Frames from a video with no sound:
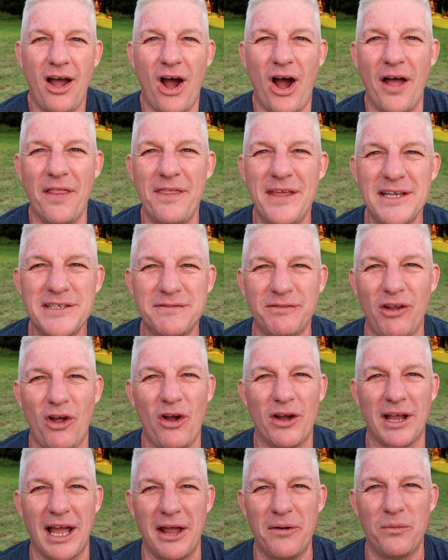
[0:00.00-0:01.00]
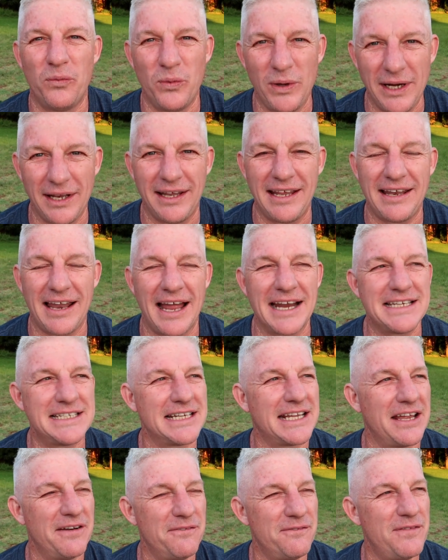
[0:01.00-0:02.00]
On this vlog, I'd really like
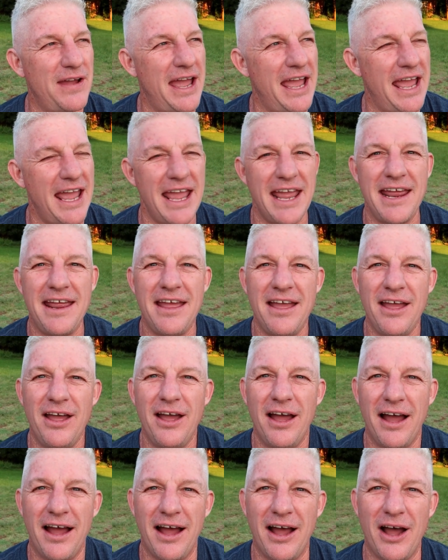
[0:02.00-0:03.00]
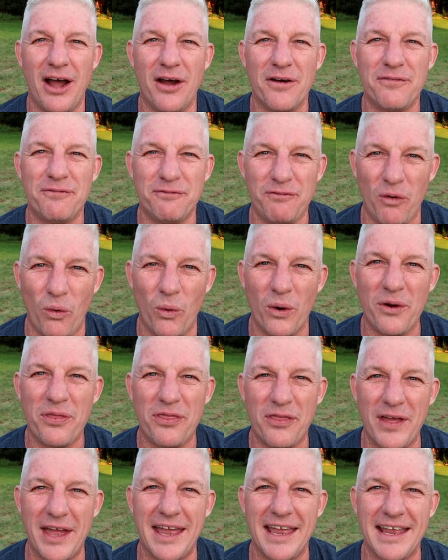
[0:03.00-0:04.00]
to convey uh, four
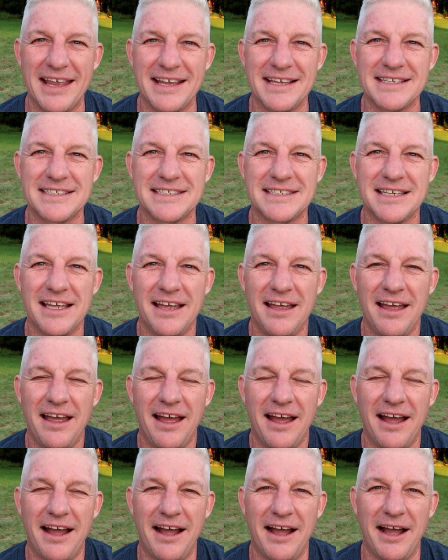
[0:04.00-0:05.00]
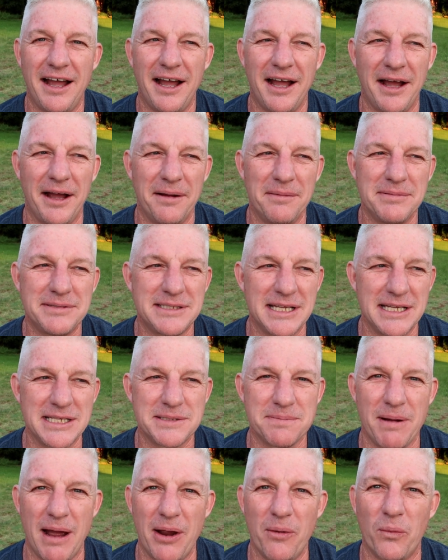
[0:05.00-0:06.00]
things um,
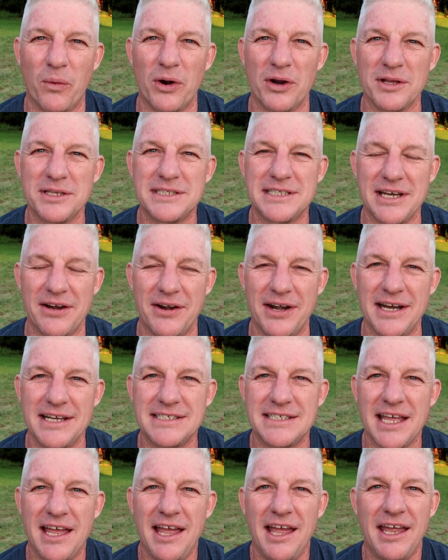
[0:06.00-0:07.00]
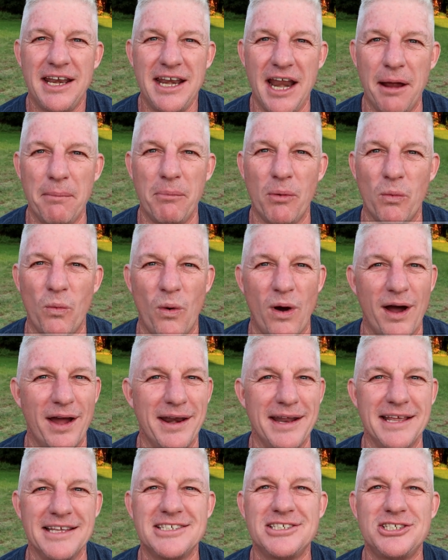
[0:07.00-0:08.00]
since my World Series. Number
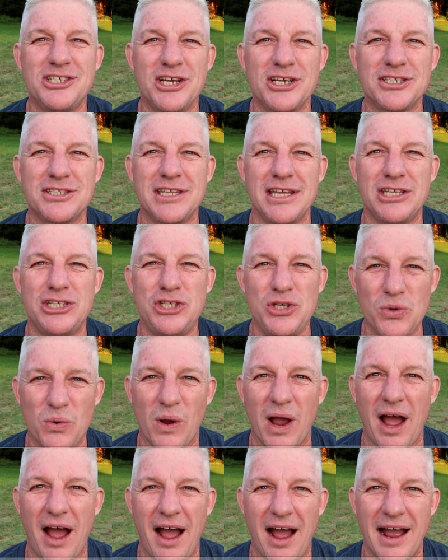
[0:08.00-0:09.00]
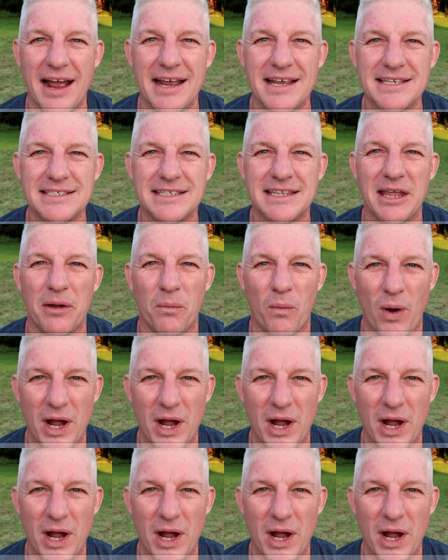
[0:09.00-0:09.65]
one is just that you guys that